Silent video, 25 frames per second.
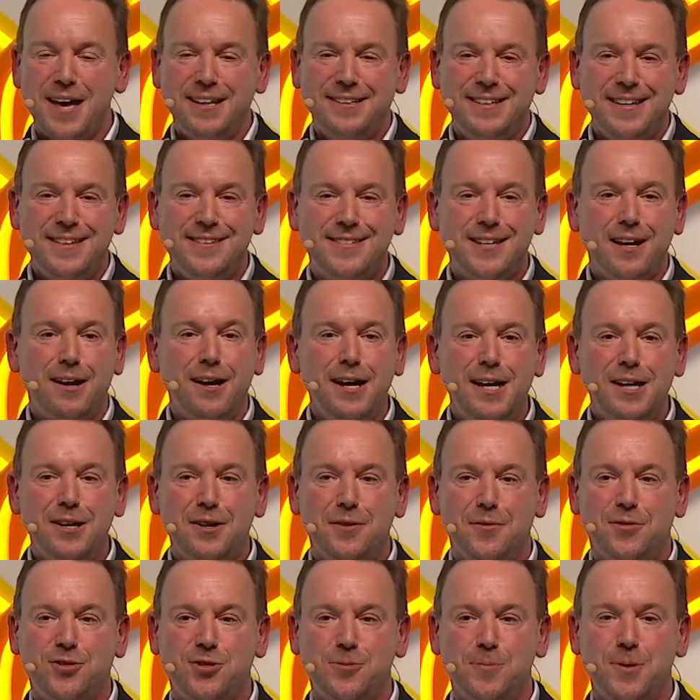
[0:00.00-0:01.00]
a
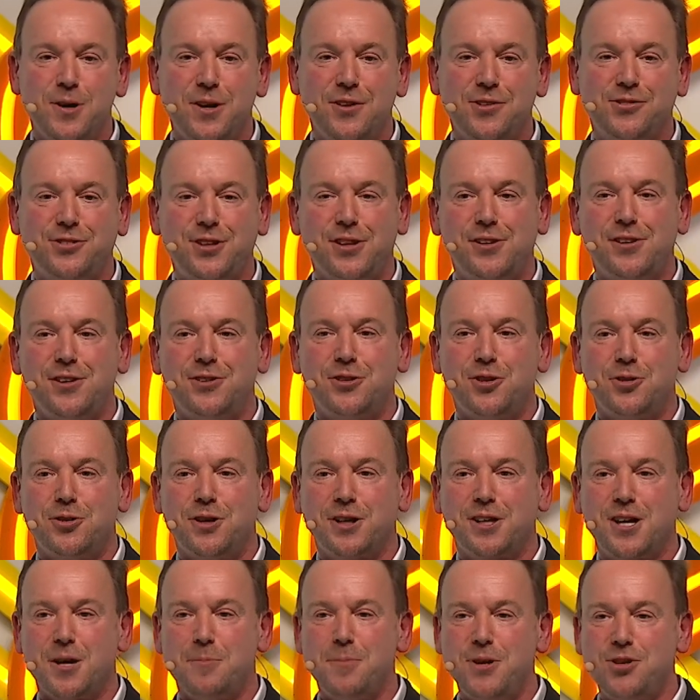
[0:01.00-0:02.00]
designer of smart cities or
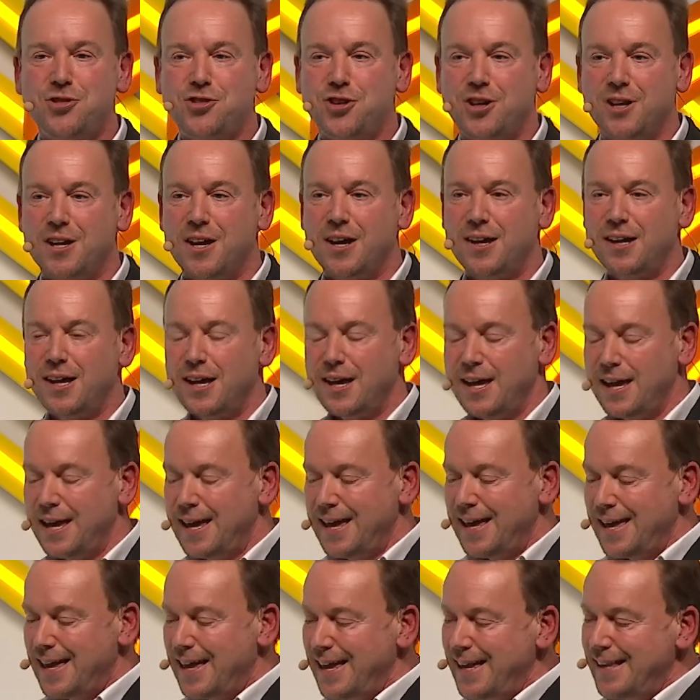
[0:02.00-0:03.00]
a commissioner
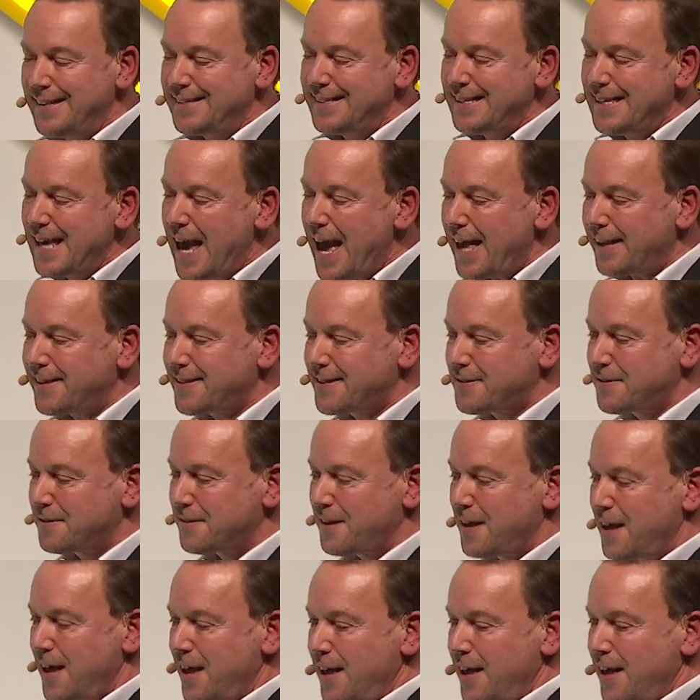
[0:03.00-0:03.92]
is, yes,